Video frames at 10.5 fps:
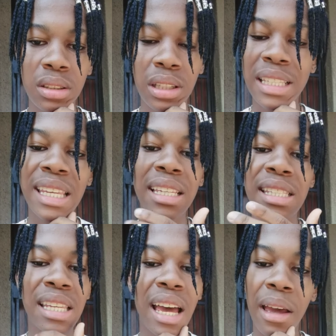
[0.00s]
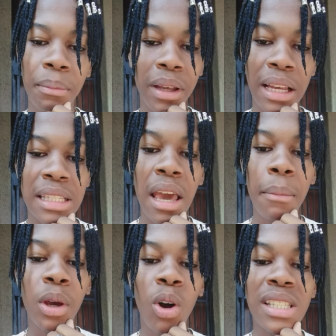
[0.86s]
It takes time, guys,
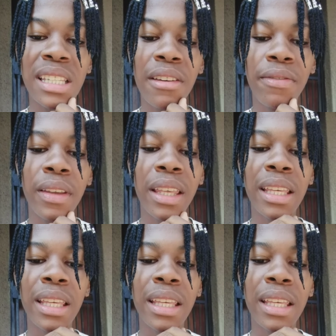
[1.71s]
because if